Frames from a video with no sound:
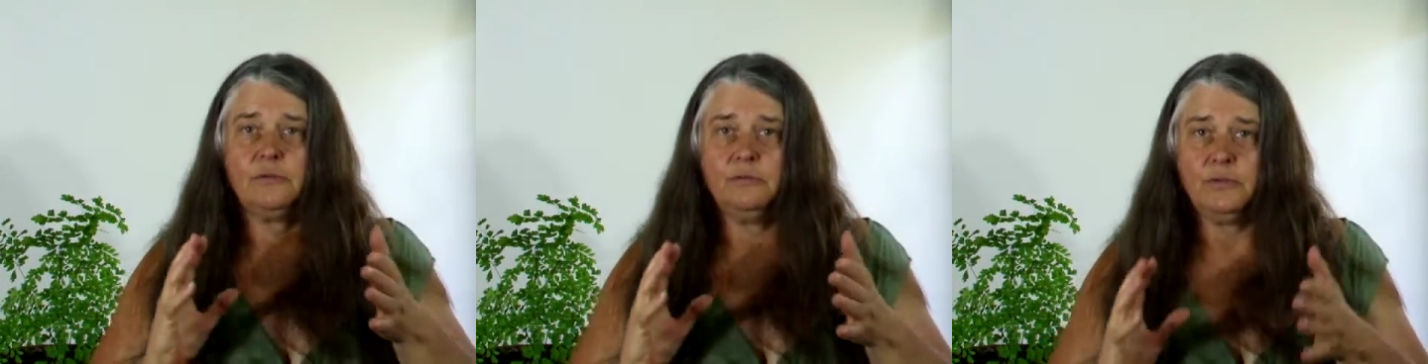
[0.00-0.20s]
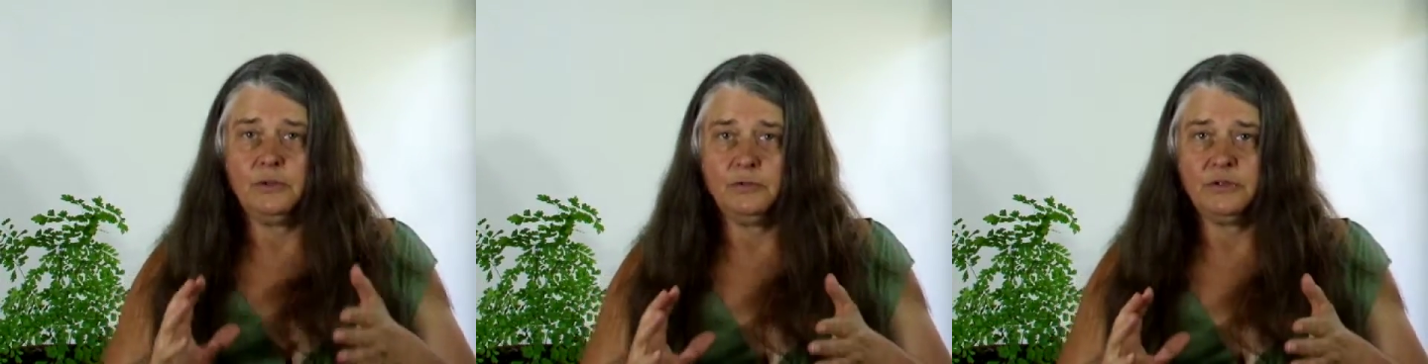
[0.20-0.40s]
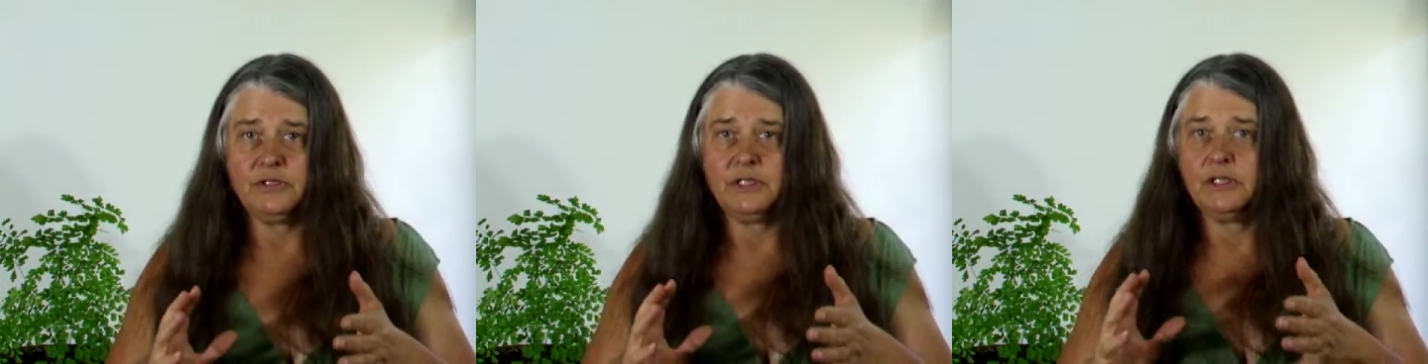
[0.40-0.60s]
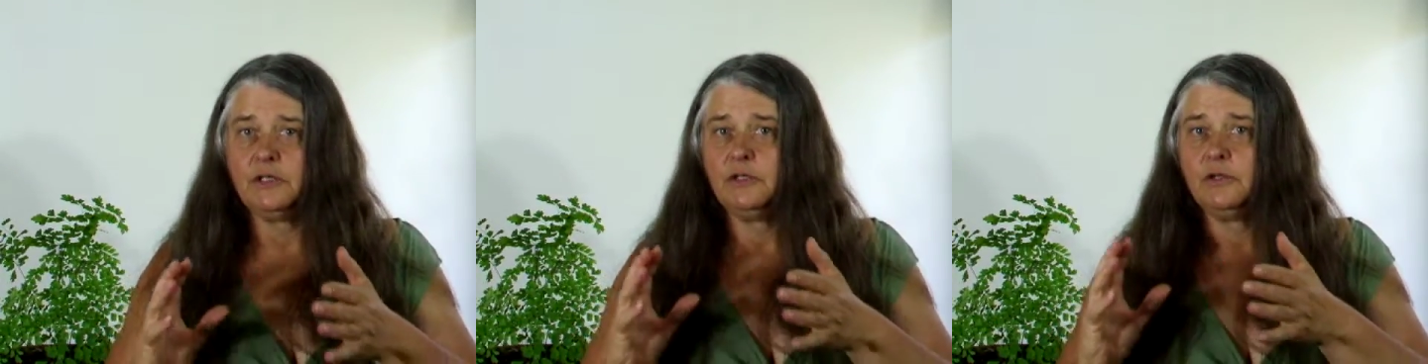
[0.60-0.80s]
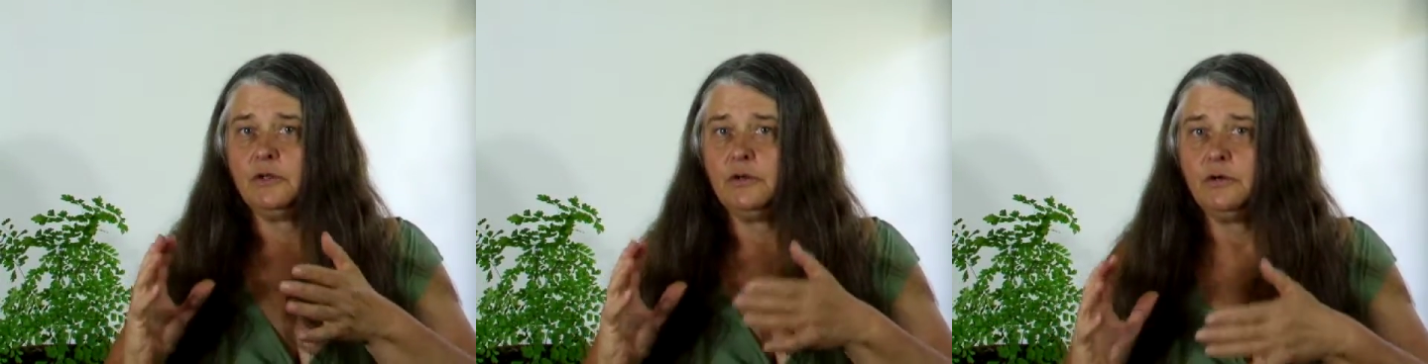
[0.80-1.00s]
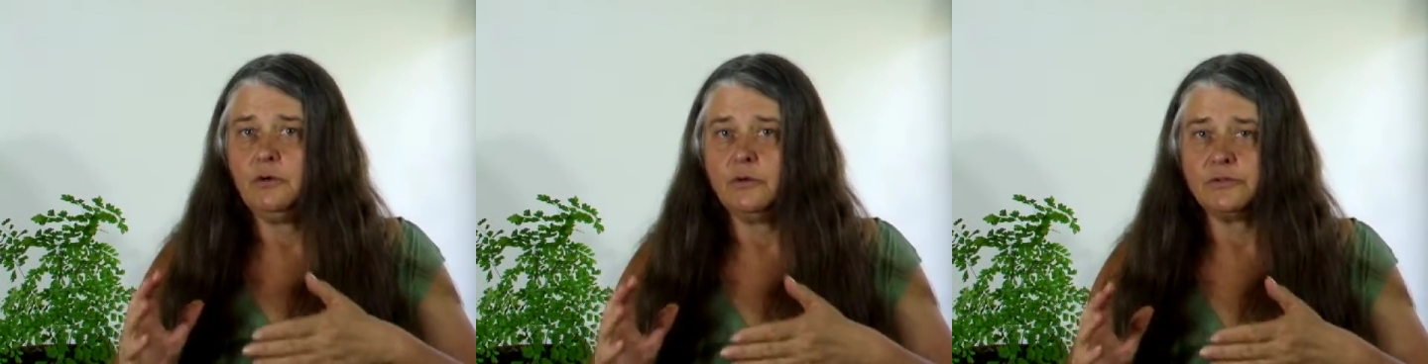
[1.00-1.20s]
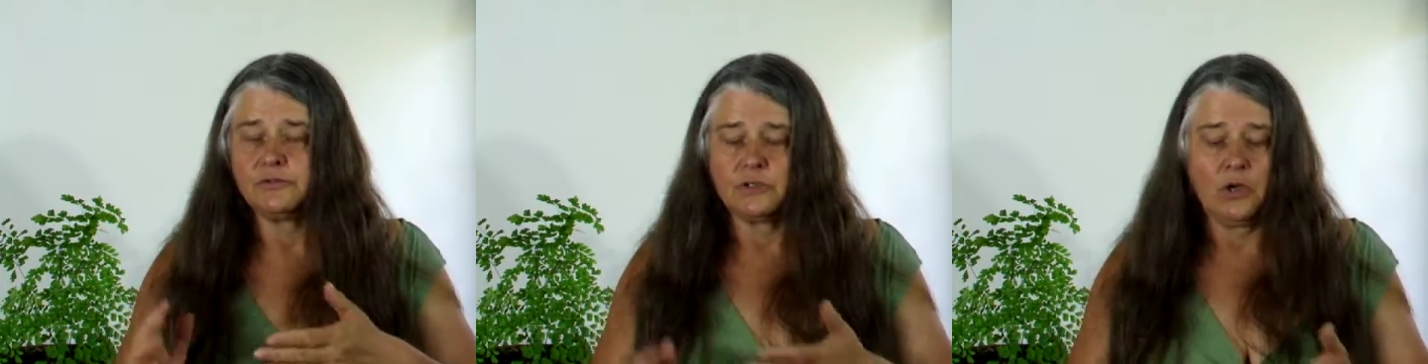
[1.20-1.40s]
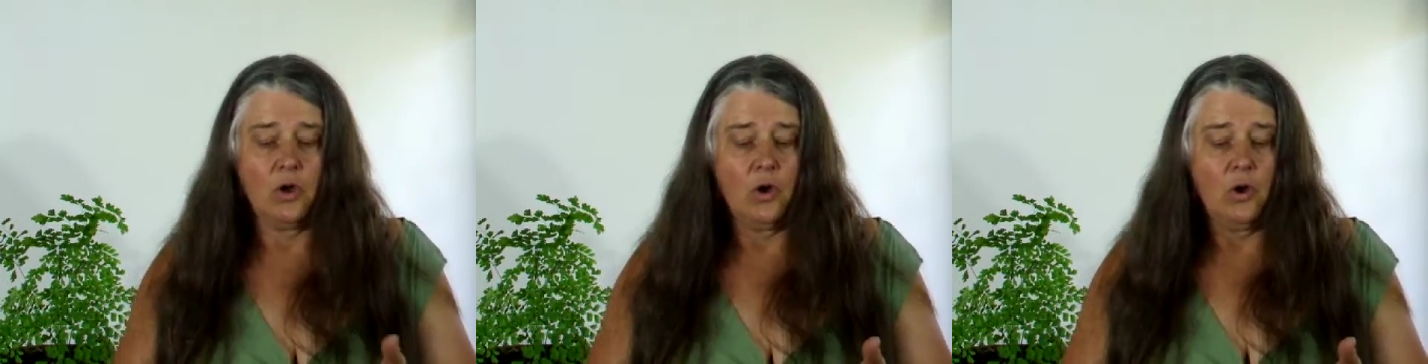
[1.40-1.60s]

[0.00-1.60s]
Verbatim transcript: building course.